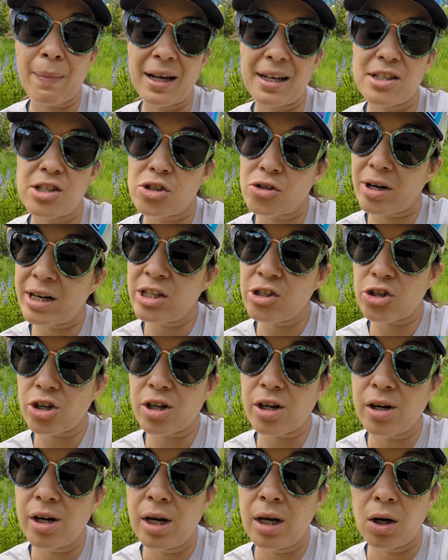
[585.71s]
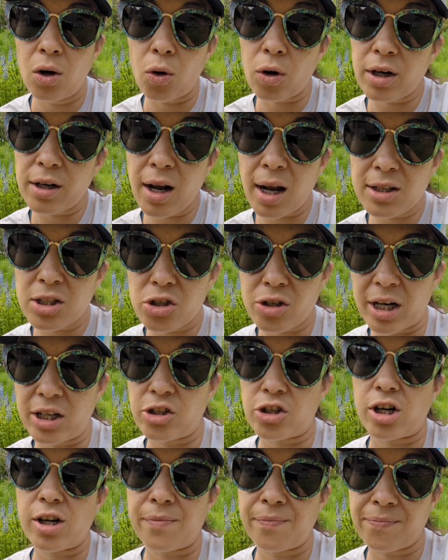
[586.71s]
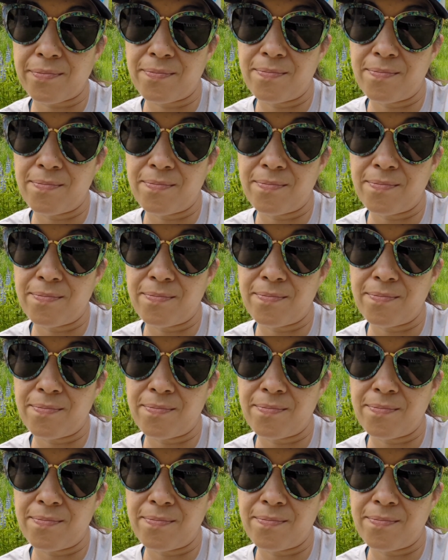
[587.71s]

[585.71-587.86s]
by a stranger or a non-stranger.